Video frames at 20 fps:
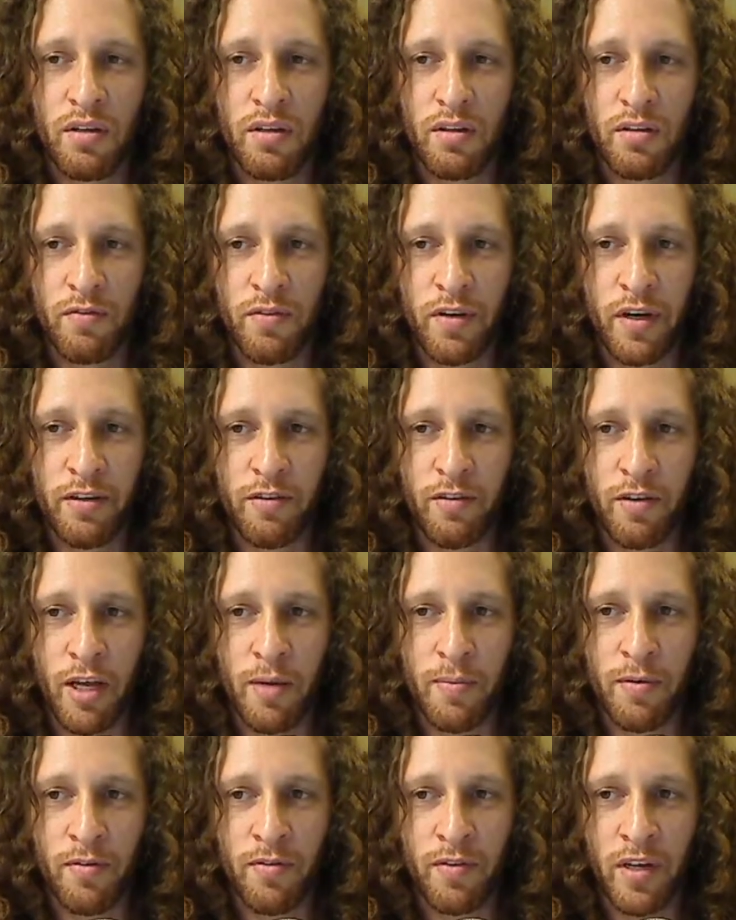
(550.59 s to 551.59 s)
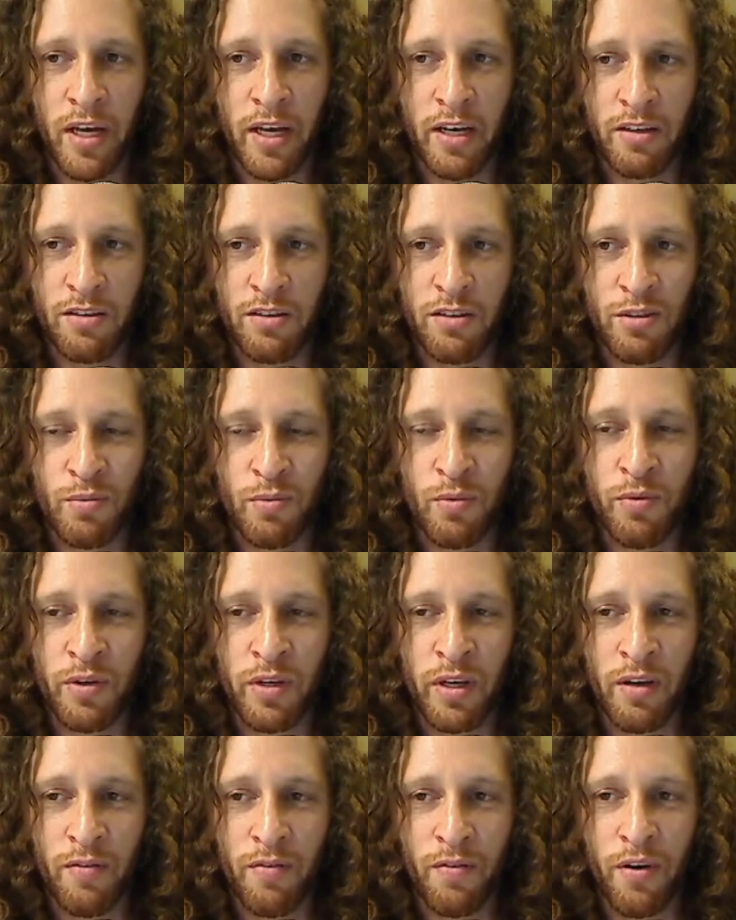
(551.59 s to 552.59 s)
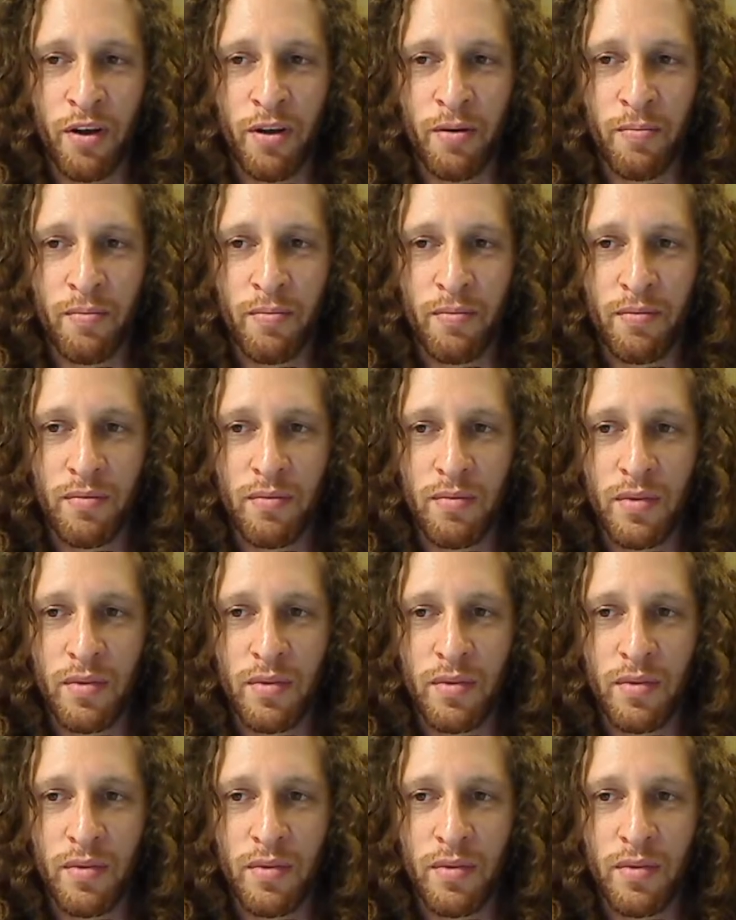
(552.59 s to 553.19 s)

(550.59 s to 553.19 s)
the final lap of an anxious walking frame.